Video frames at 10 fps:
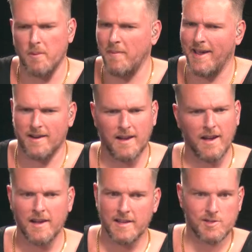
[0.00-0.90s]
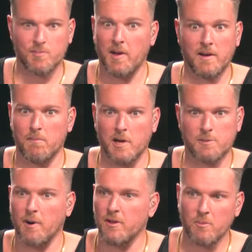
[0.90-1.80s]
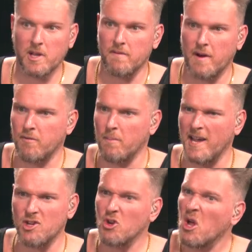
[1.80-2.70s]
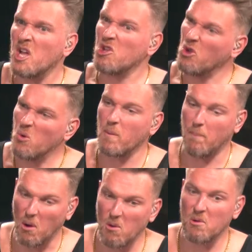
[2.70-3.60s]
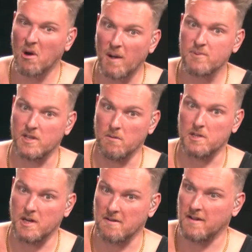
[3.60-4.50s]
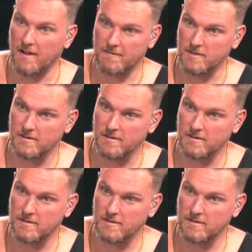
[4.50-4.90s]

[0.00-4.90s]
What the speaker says: But, man, this is much better than we could have ever met. You were polar opposite of what Jared Goff is.